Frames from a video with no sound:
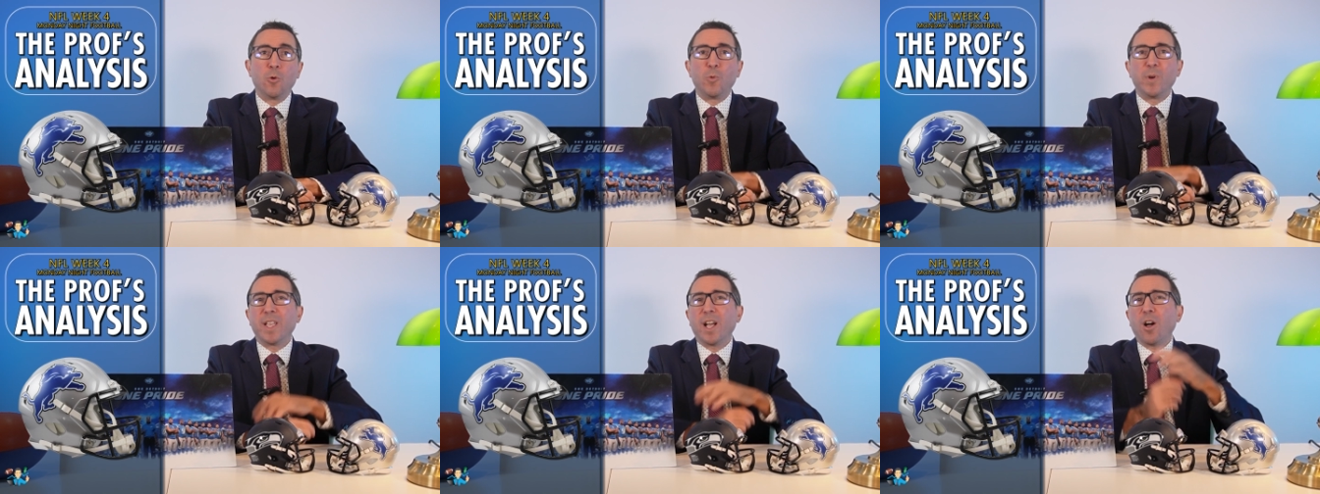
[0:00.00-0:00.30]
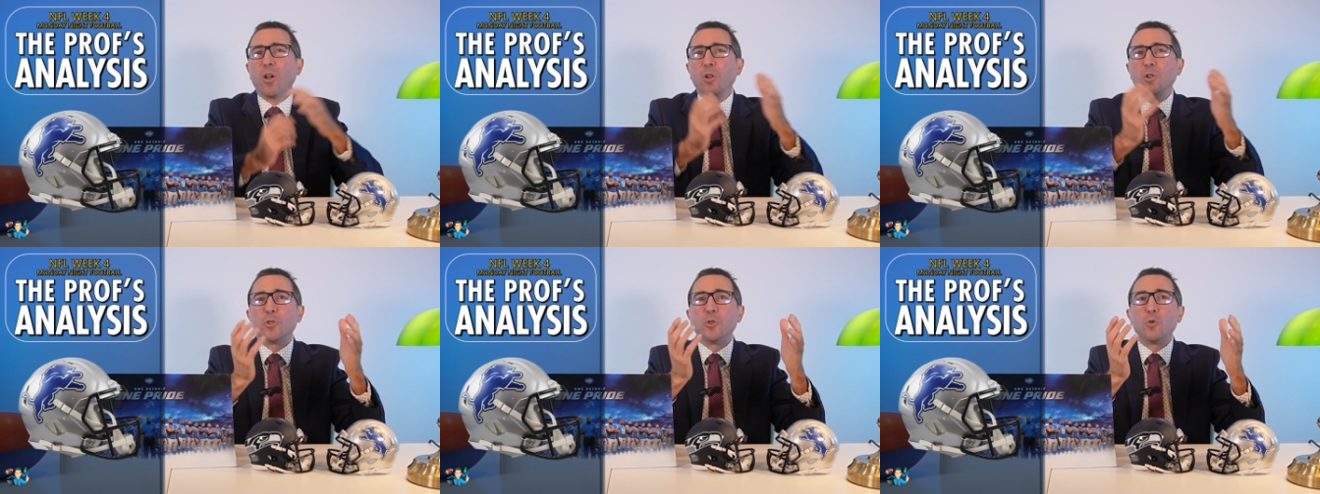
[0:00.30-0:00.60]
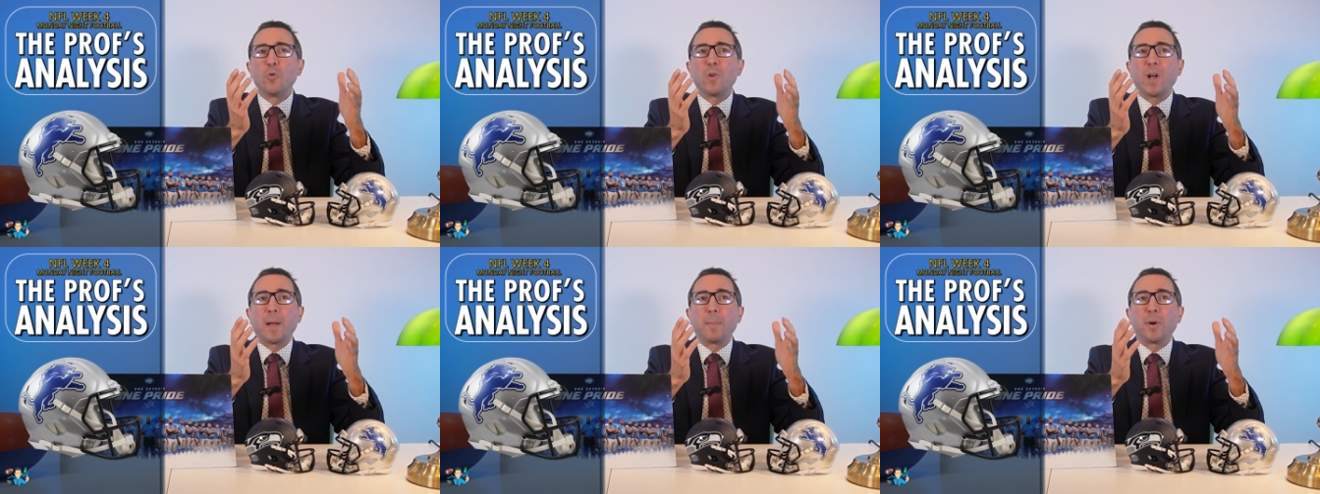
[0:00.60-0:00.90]
We all
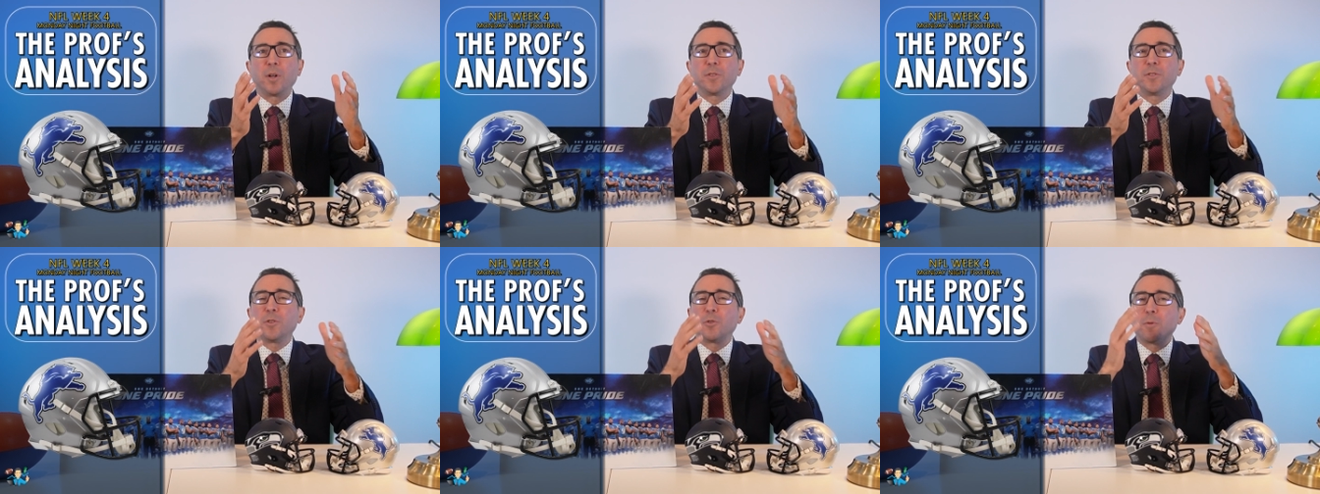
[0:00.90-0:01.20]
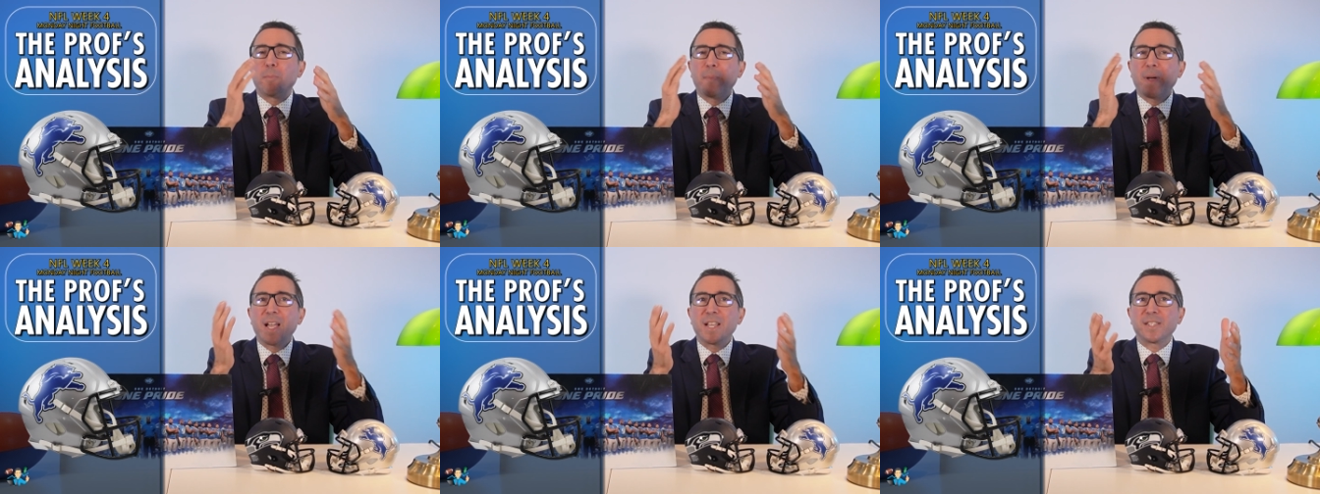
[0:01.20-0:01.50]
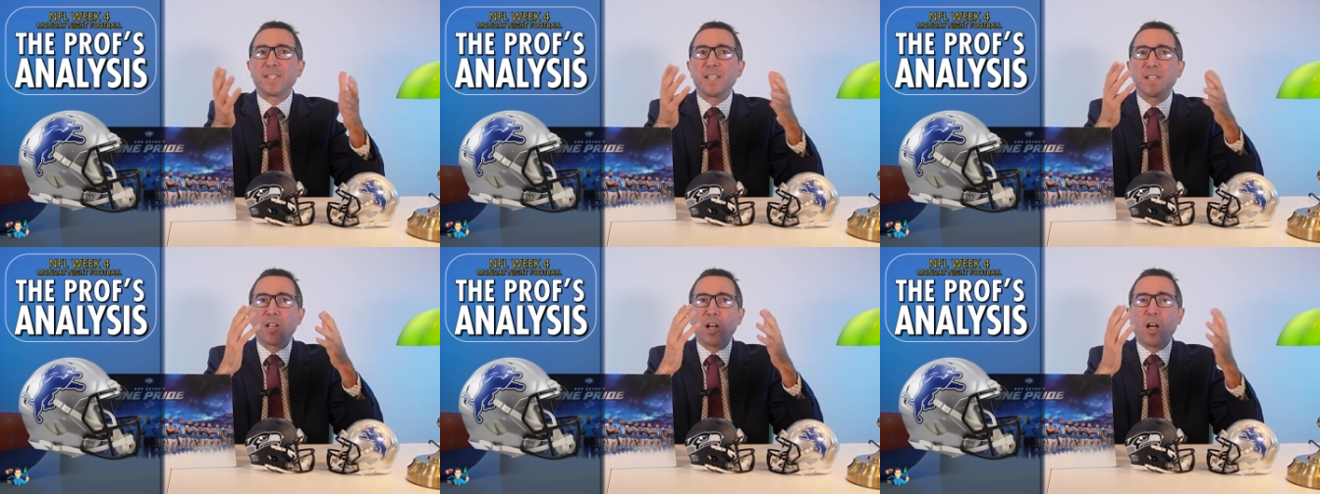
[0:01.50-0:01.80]
know about their
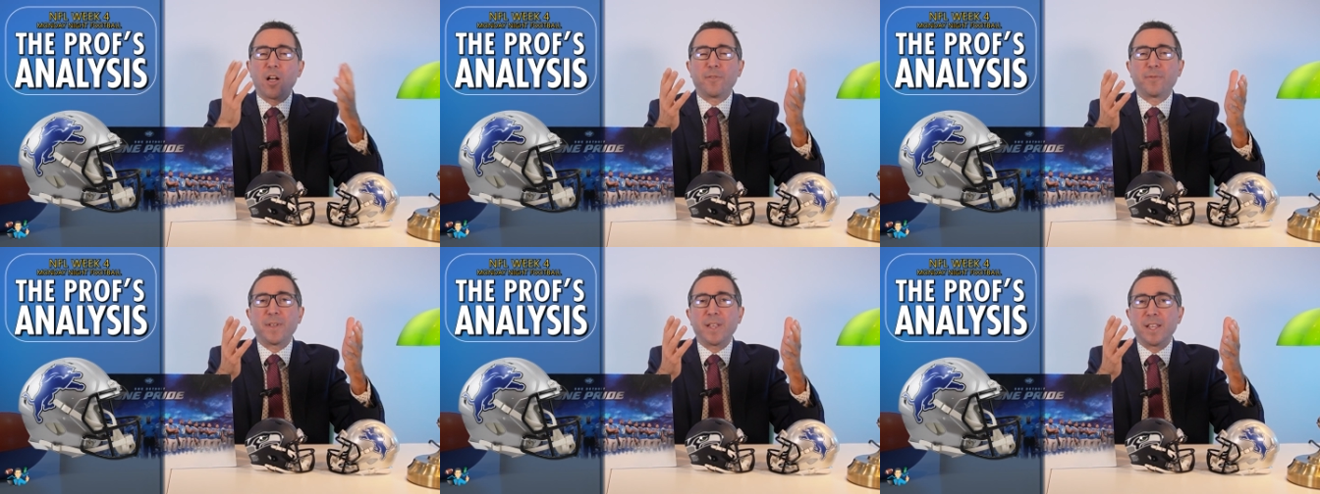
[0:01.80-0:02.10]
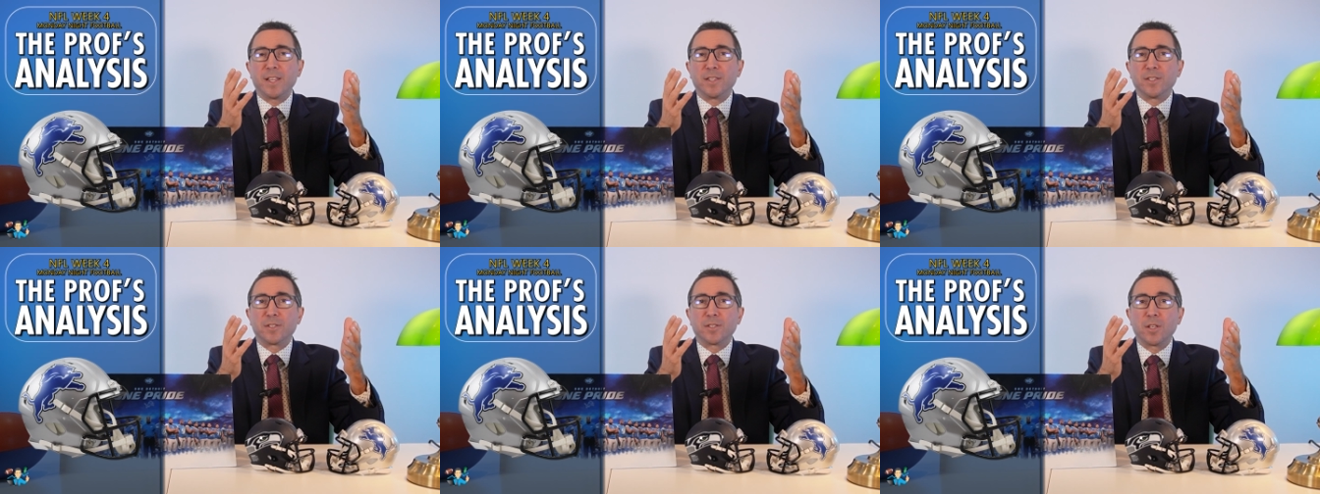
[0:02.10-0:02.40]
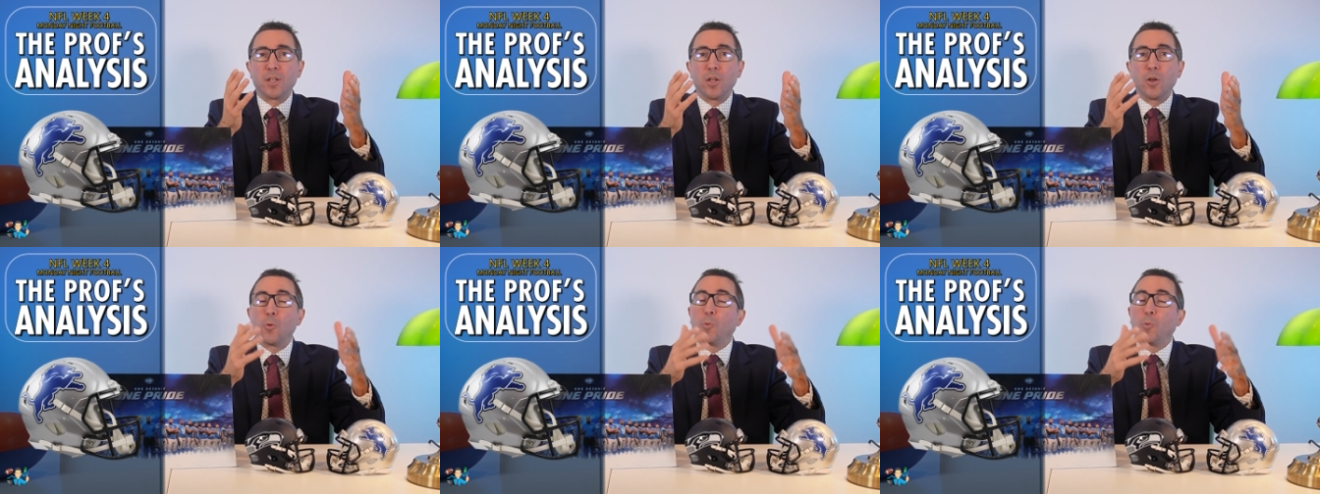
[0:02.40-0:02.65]
passing offense,